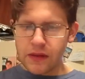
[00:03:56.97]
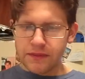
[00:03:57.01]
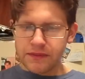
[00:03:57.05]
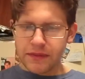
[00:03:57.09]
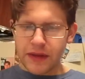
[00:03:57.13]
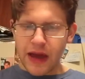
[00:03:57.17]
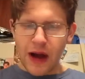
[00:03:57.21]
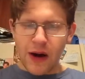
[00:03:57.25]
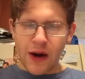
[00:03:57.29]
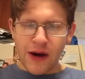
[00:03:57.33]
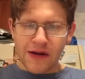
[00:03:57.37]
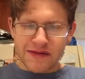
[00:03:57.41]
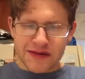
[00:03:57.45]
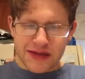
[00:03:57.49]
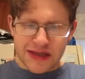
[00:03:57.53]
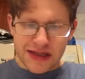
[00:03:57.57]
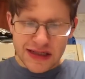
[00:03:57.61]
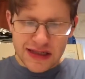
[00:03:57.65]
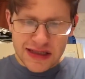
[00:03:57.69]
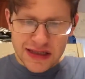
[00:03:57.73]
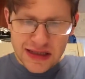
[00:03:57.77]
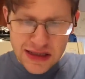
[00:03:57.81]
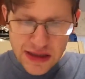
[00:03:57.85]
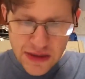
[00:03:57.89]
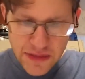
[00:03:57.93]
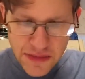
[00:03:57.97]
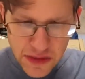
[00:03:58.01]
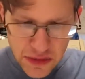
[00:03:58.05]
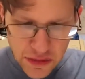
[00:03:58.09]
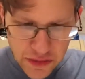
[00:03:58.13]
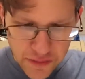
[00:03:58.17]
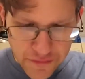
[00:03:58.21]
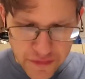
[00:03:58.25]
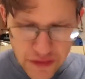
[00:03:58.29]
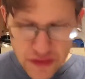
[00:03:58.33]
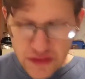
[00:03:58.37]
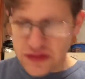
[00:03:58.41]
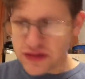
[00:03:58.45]
Now, I've seen some of the
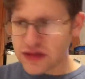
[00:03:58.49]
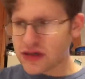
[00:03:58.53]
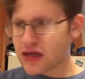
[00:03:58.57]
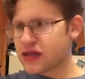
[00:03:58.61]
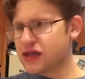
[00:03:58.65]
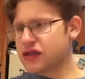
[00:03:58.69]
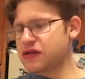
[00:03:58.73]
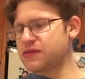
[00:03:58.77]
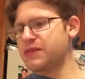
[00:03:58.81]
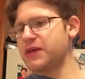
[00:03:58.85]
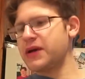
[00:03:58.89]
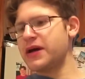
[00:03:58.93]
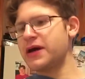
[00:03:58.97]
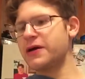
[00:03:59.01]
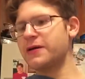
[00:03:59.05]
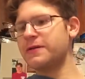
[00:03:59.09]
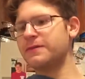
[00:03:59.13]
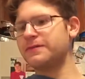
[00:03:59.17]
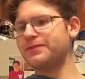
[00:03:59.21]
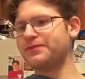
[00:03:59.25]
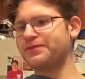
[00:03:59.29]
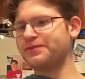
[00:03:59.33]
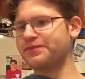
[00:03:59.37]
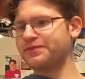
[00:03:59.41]
reviews on this beer,